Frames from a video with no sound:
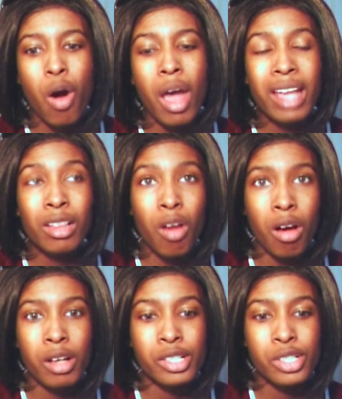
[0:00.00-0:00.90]
a
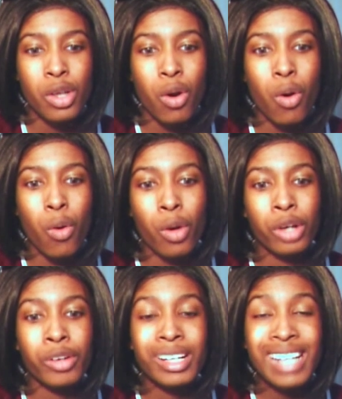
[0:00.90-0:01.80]
loss or
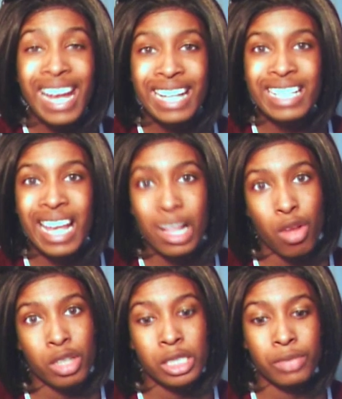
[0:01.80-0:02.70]
create a
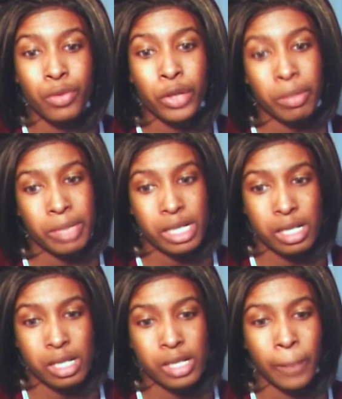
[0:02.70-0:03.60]
loss for your business.